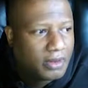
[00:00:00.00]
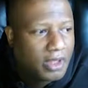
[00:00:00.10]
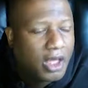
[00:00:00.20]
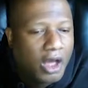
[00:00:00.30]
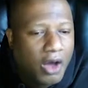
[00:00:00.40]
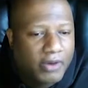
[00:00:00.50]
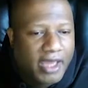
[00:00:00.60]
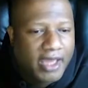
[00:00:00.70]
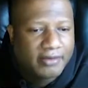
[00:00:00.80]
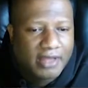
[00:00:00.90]
Okay,
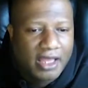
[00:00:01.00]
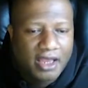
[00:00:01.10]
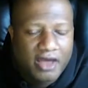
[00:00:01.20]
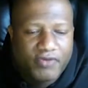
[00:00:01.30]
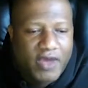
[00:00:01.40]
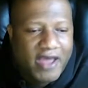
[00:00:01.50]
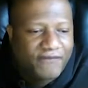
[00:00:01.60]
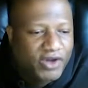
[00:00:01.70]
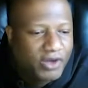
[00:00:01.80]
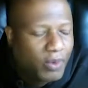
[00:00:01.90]
I love you. Have fun.
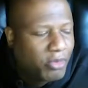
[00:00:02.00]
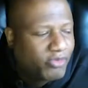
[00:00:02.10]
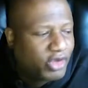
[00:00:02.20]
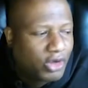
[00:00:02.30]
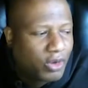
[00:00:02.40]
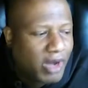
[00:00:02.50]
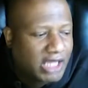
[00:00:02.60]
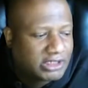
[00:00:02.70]
What movie you gonna go watch?